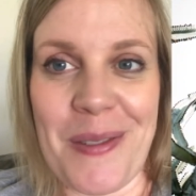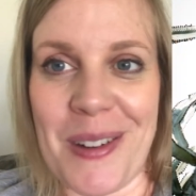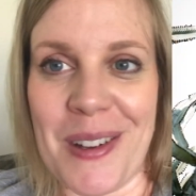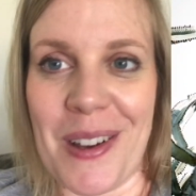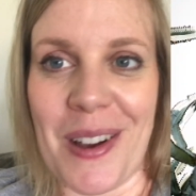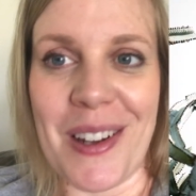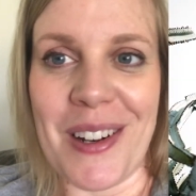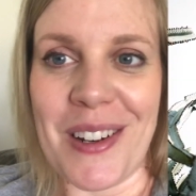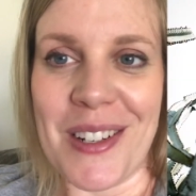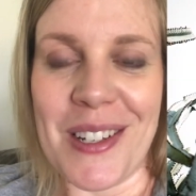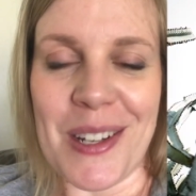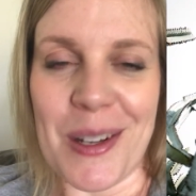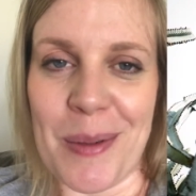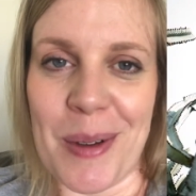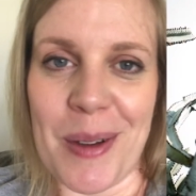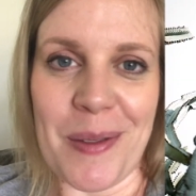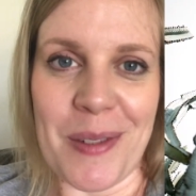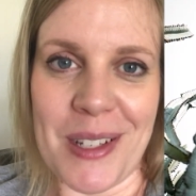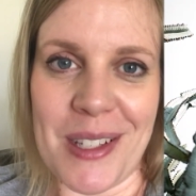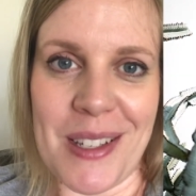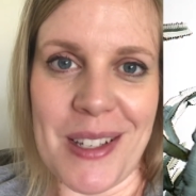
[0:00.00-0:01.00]
I don't tell my
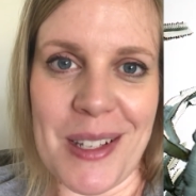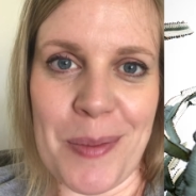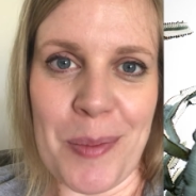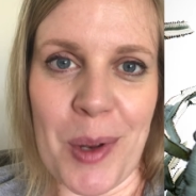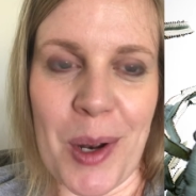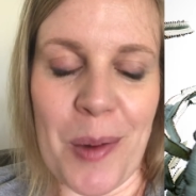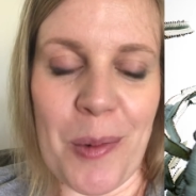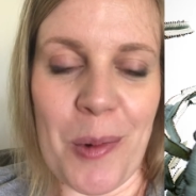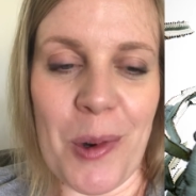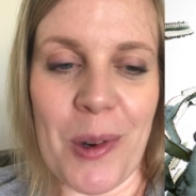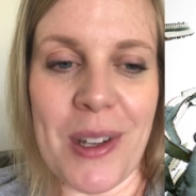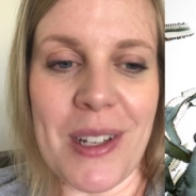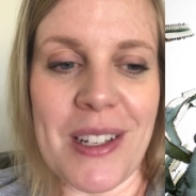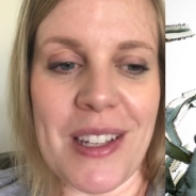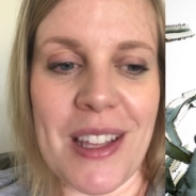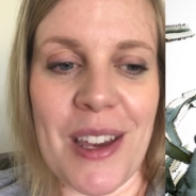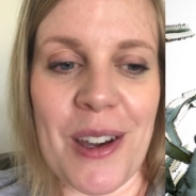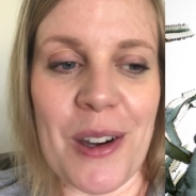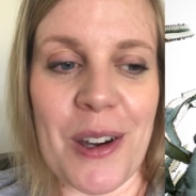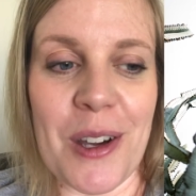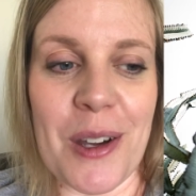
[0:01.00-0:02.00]
friends this, but I walk into
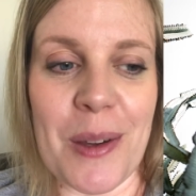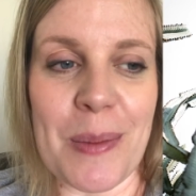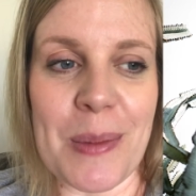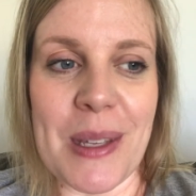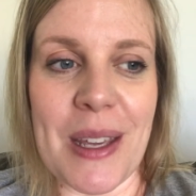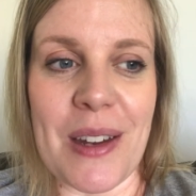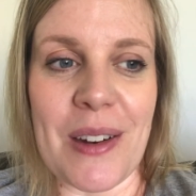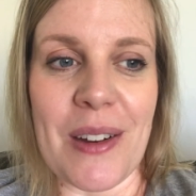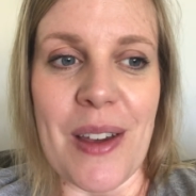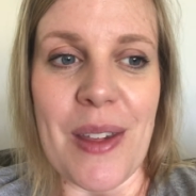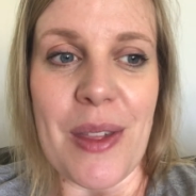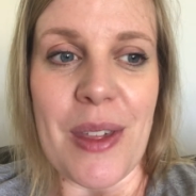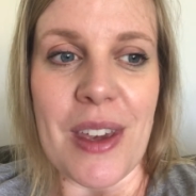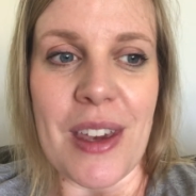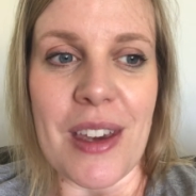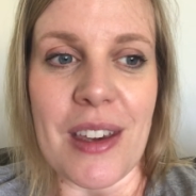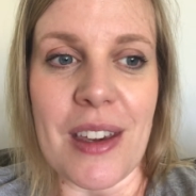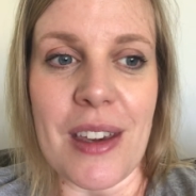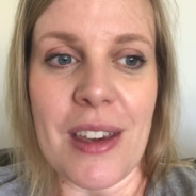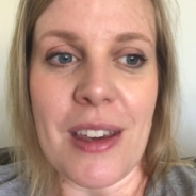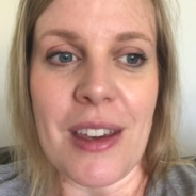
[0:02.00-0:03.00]
their homes and I
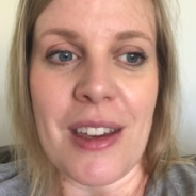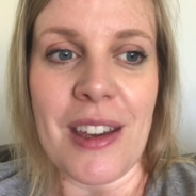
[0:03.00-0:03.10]
think,